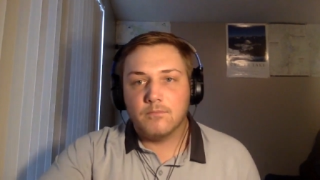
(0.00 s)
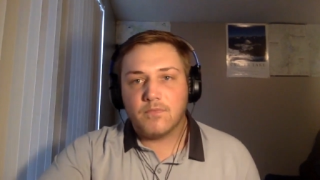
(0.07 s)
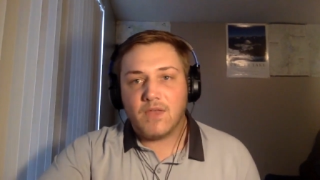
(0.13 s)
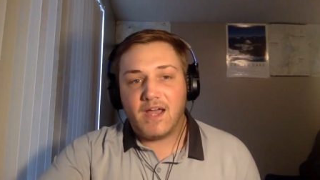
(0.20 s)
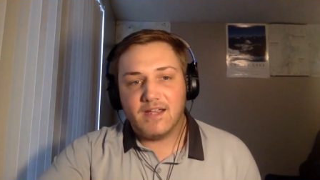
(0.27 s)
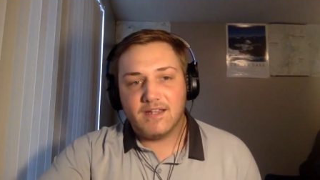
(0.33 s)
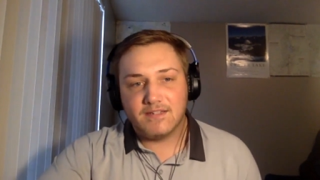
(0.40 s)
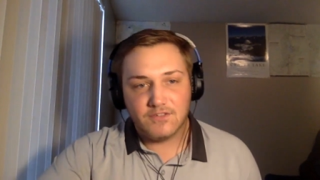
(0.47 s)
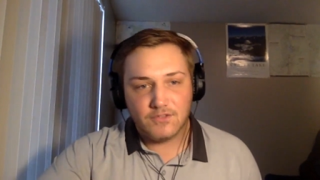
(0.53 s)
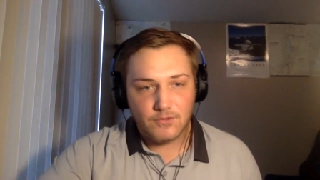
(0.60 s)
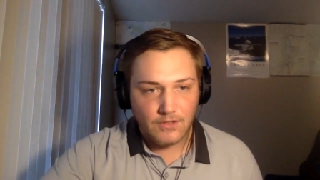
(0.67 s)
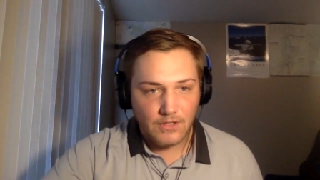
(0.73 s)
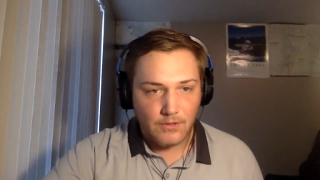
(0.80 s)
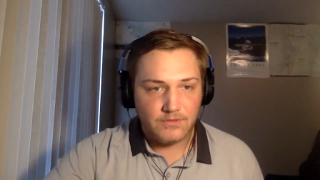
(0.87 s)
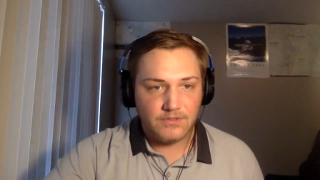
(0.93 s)
I do
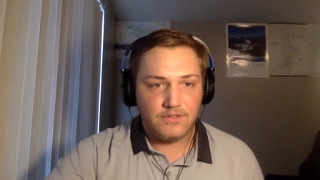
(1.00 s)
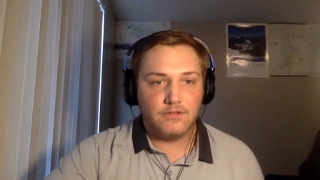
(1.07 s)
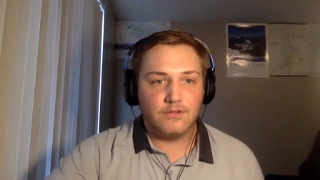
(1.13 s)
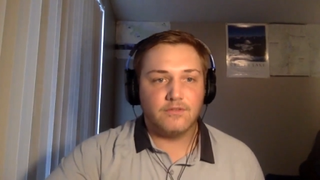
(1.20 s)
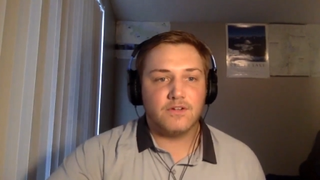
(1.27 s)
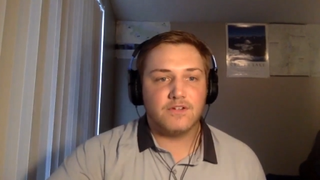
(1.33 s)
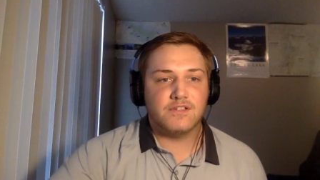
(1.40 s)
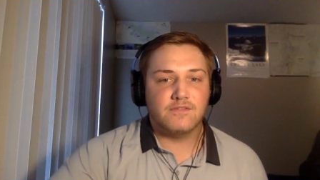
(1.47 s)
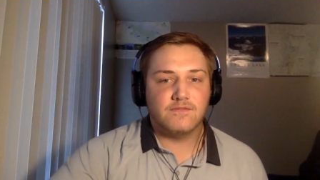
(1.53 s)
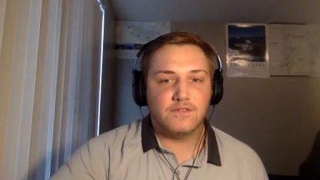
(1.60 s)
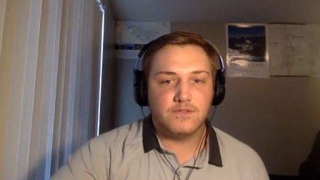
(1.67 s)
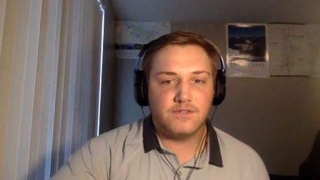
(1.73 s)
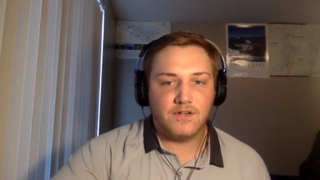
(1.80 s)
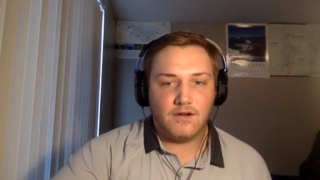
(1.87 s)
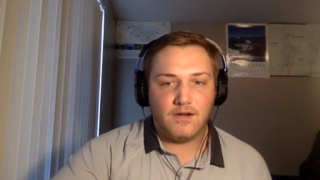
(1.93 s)
go to the University of
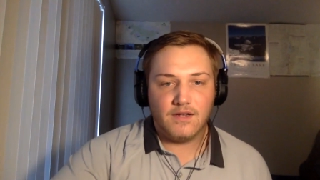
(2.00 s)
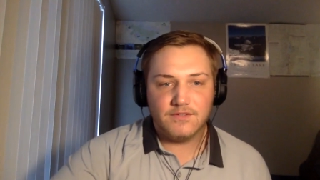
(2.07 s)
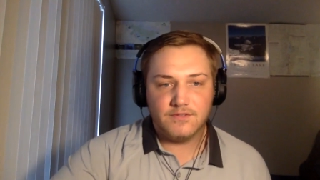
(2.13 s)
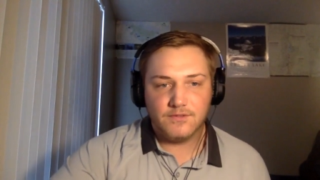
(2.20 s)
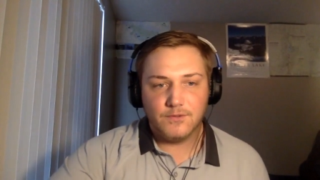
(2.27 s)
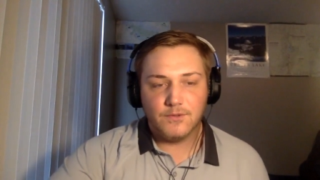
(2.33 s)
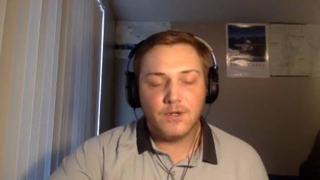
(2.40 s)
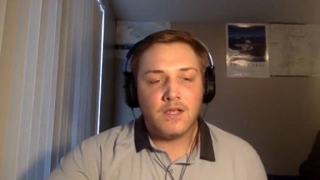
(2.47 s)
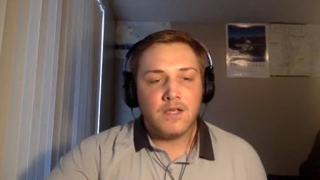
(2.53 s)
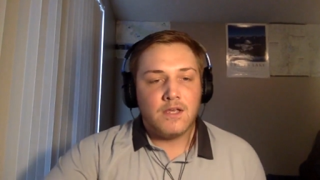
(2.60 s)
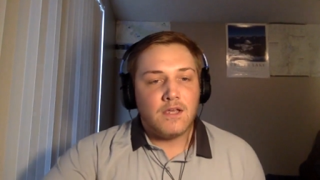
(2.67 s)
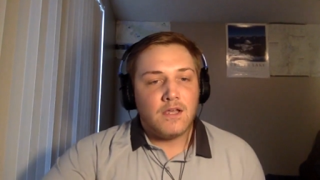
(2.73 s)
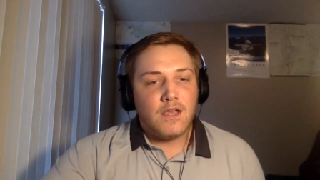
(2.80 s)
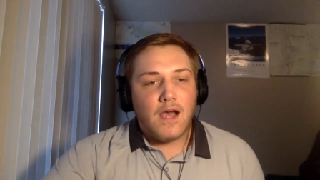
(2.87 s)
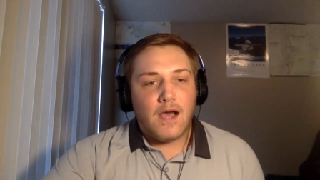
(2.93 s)
Utah. I do
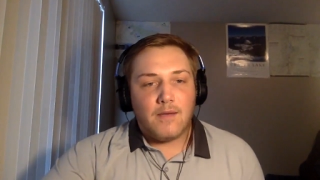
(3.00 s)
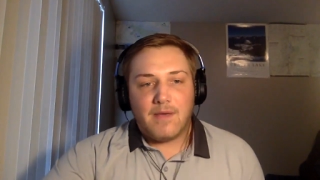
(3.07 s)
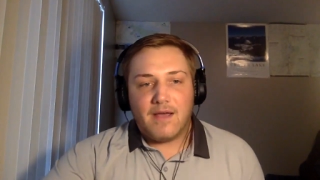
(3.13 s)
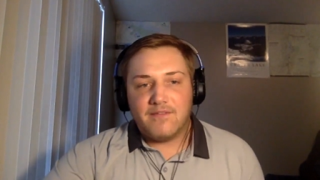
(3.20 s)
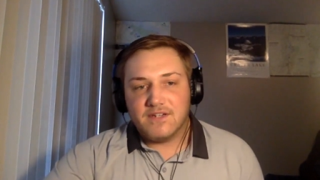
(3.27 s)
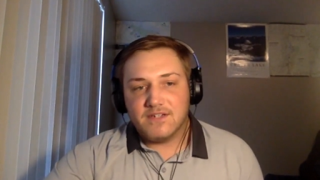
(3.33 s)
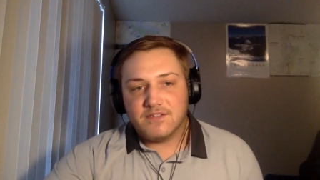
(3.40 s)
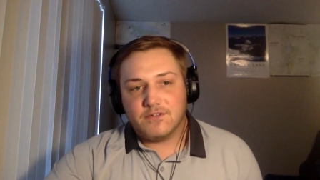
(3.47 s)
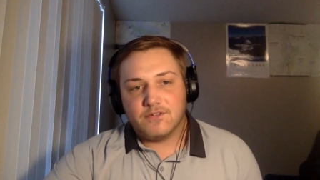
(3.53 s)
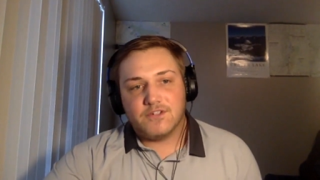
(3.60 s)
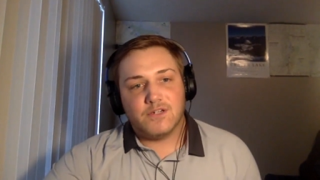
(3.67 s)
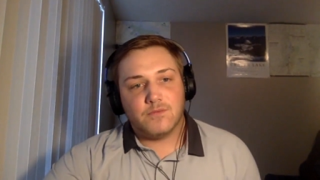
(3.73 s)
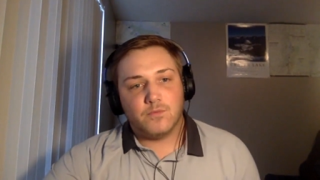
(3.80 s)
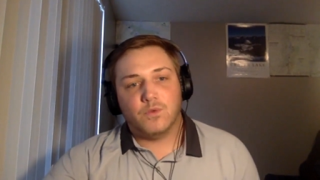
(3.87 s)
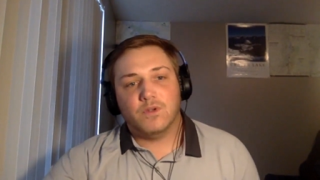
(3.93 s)
have an
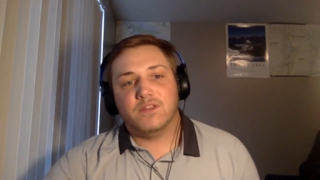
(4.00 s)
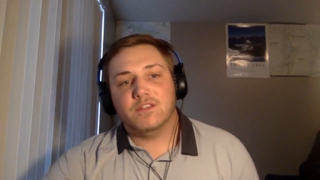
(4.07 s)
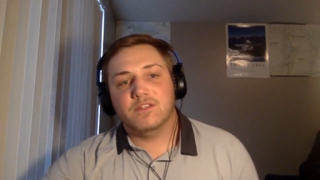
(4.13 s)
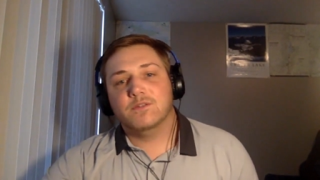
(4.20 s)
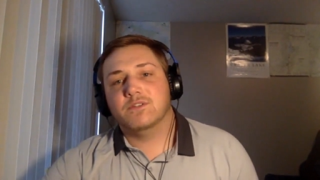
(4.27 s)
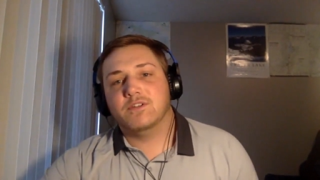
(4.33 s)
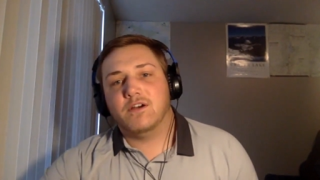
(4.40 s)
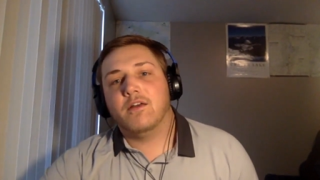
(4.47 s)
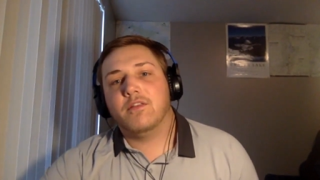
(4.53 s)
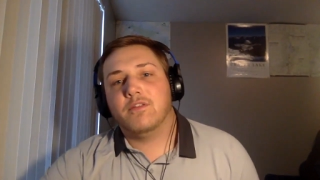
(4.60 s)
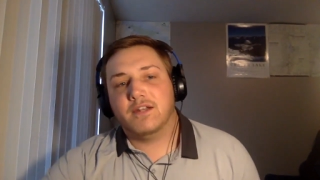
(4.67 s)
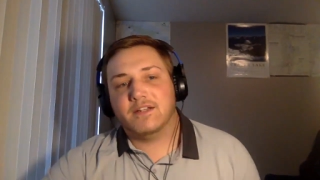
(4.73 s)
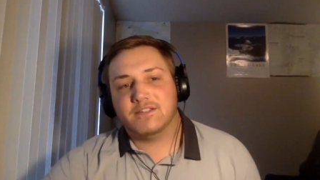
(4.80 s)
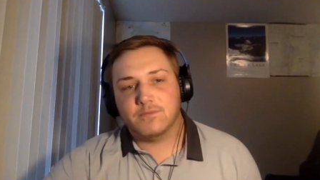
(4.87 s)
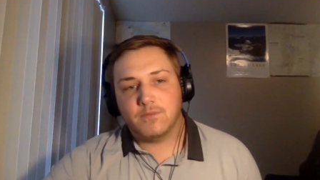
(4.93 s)
internship with the Utah
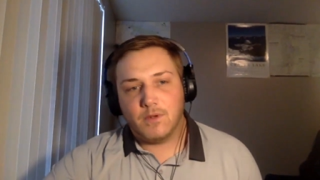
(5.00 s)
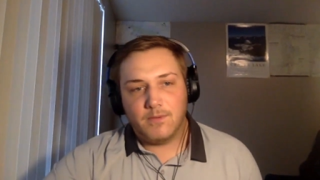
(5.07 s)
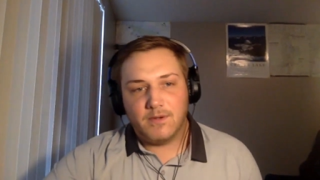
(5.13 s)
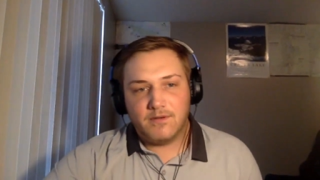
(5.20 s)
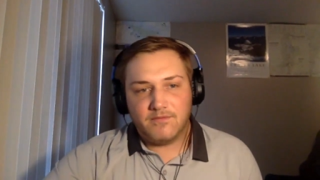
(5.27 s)
athletics department.